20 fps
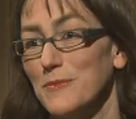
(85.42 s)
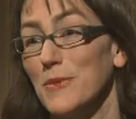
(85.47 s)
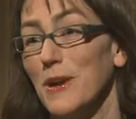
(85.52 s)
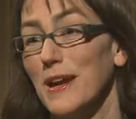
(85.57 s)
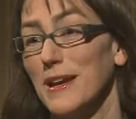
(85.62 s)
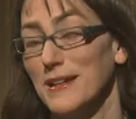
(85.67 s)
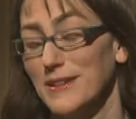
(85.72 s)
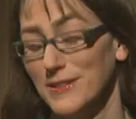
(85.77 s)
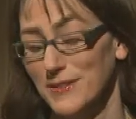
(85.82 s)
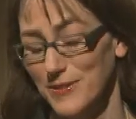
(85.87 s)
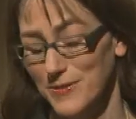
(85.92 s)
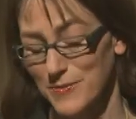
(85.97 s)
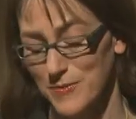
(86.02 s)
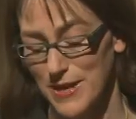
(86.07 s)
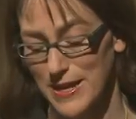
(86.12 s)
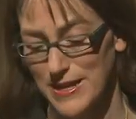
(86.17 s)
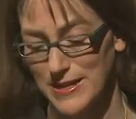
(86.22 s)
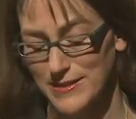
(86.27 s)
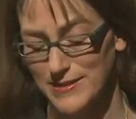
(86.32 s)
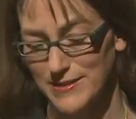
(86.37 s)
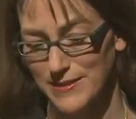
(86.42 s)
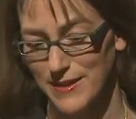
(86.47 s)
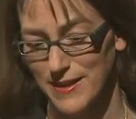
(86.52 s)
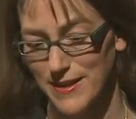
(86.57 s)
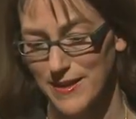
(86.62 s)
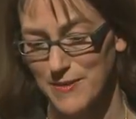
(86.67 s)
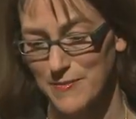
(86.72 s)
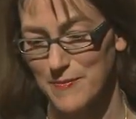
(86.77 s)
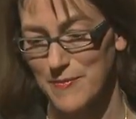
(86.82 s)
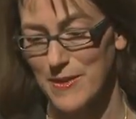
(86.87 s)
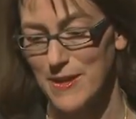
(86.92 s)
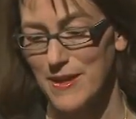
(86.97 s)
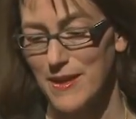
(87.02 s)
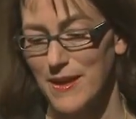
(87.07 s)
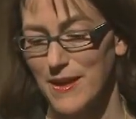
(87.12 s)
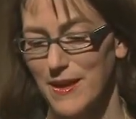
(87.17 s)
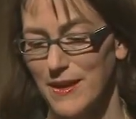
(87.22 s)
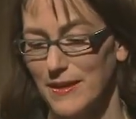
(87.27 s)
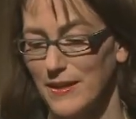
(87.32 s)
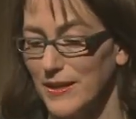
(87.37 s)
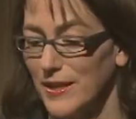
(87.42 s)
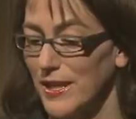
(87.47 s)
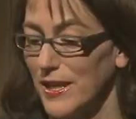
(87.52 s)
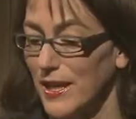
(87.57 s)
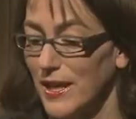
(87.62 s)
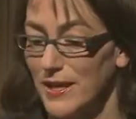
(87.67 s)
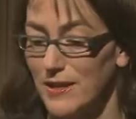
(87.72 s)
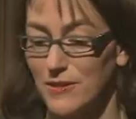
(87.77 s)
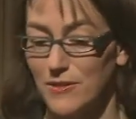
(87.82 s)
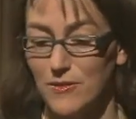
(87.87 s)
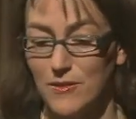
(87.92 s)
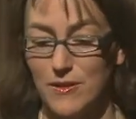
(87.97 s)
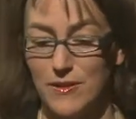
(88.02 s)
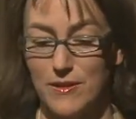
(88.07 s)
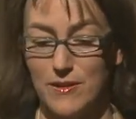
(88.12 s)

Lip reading: Right, right. And again,